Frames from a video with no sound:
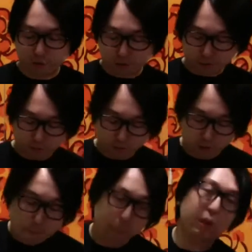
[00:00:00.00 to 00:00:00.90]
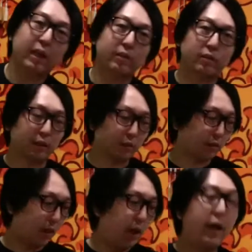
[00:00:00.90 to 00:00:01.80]
like some places,
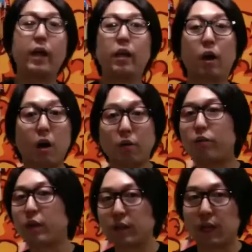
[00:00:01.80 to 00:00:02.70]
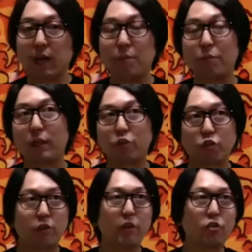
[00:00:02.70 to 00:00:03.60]
and oftentimes like
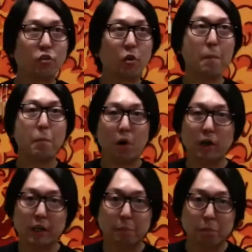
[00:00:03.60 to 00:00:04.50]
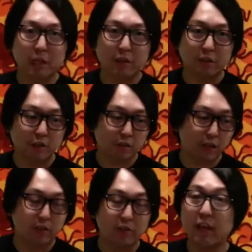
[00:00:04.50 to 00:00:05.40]
traditional marketplaces,
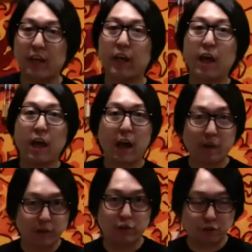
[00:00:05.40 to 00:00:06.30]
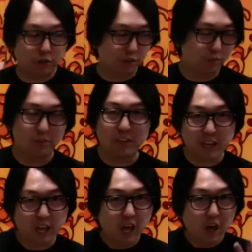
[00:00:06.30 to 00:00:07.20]
like say Aritsugu,
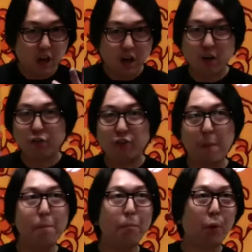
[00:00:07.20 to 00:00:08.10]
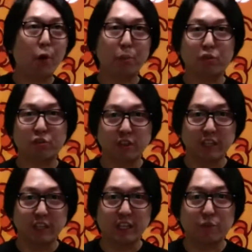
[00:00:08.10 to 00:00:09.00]
they often purposely
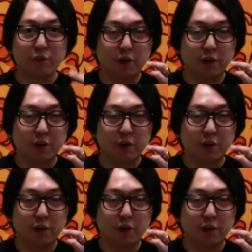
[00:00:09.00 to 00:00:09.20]
leave